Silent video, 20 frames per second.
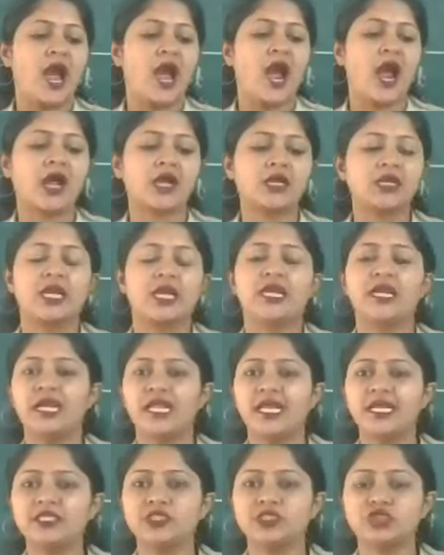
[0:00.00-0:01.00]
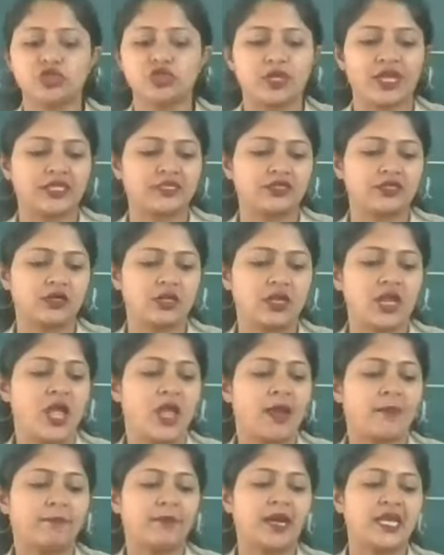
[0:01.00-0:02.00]
are linked together
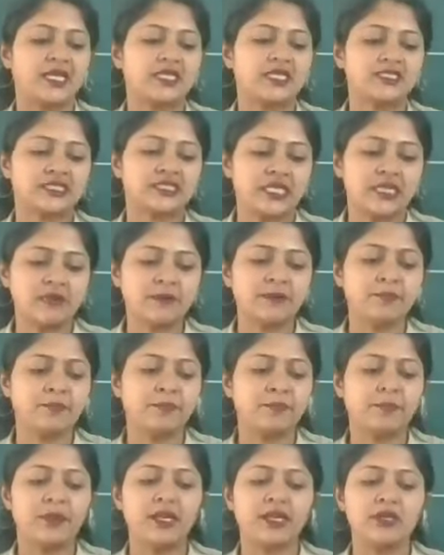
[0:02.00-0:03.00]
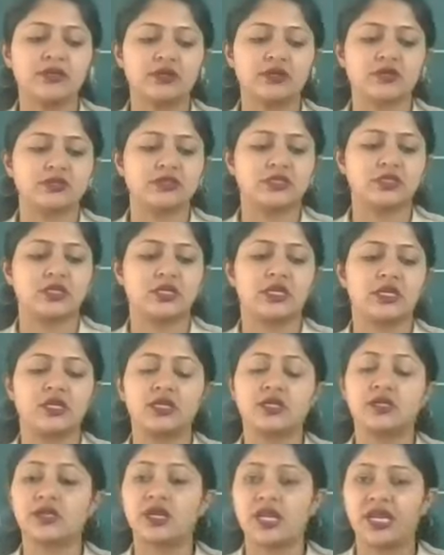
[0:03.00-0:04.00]
by a simple
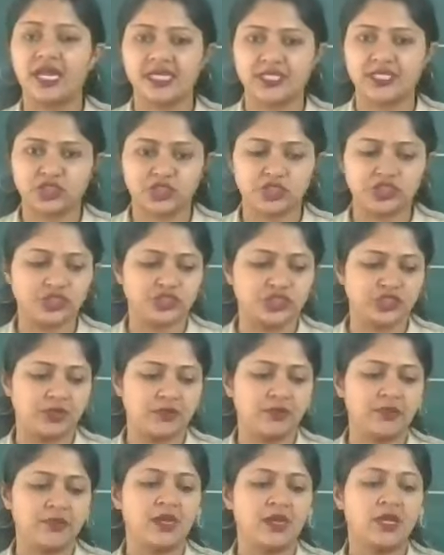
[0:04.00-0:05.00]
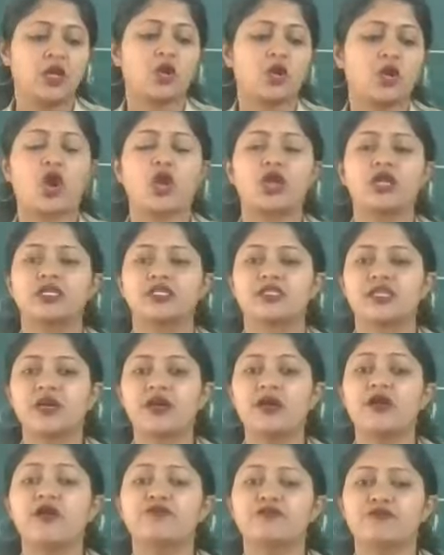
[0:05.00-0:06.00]
relationship called the
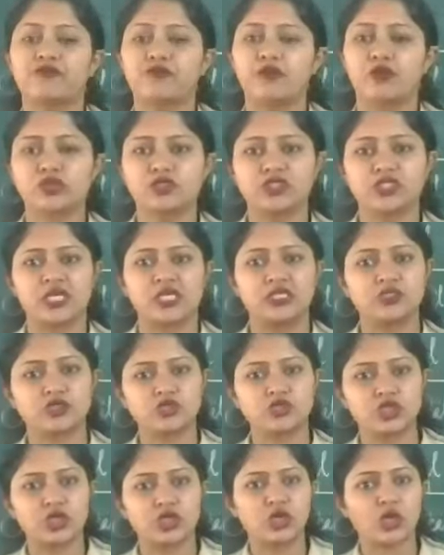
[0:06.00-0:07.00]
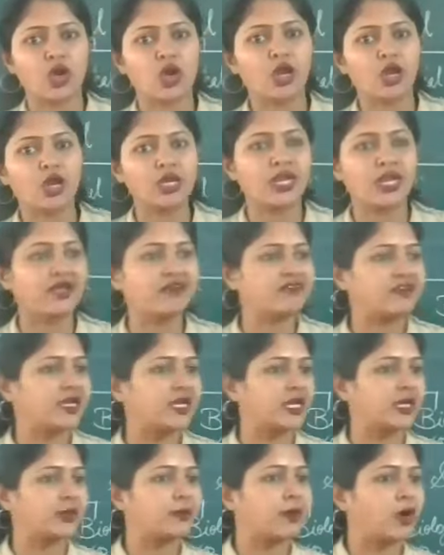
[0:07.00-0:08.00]
food chain. So you're all
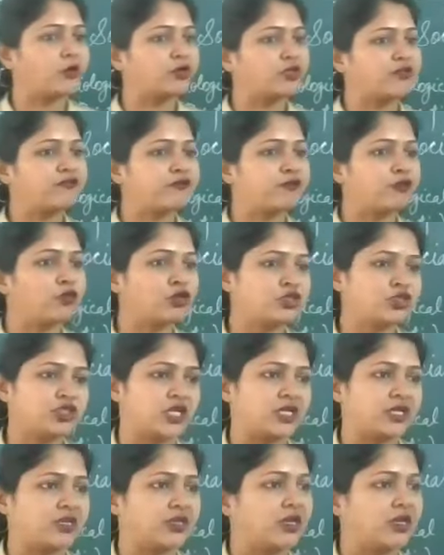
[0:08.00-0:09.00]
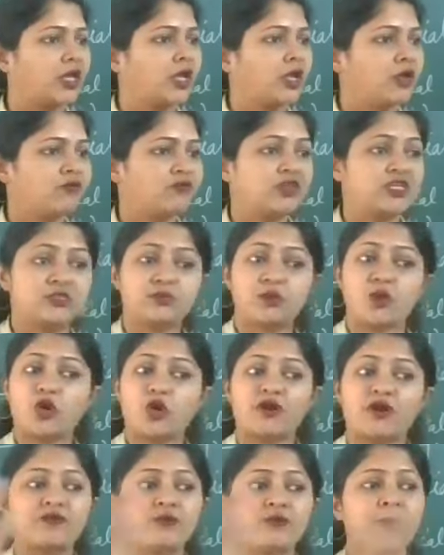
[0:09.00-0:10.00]
aware about the food chain. We spoke
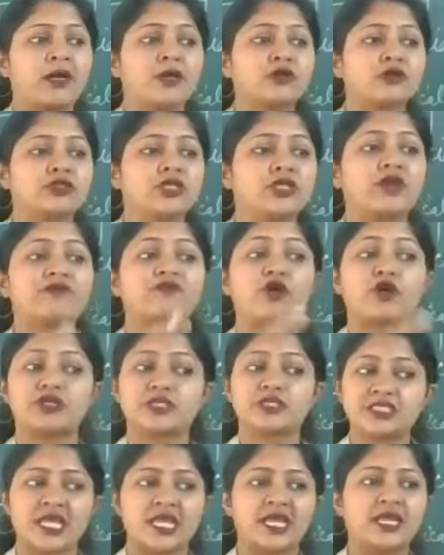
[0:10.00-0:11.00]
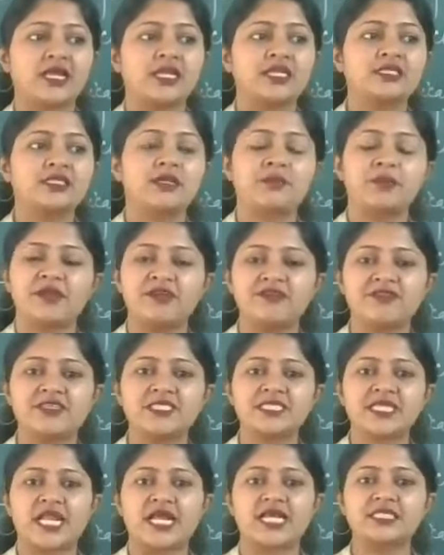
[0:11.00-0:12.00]
about the water cycle in the
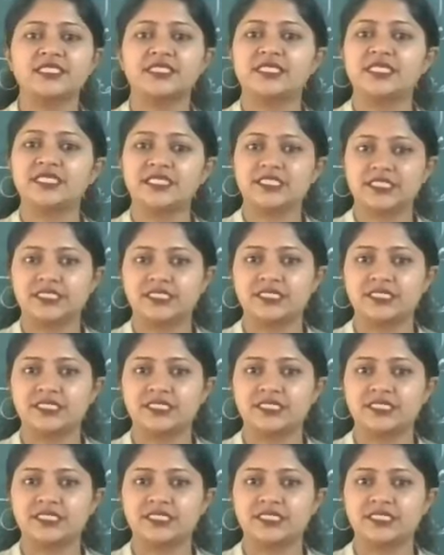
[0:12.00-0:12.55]
previous class.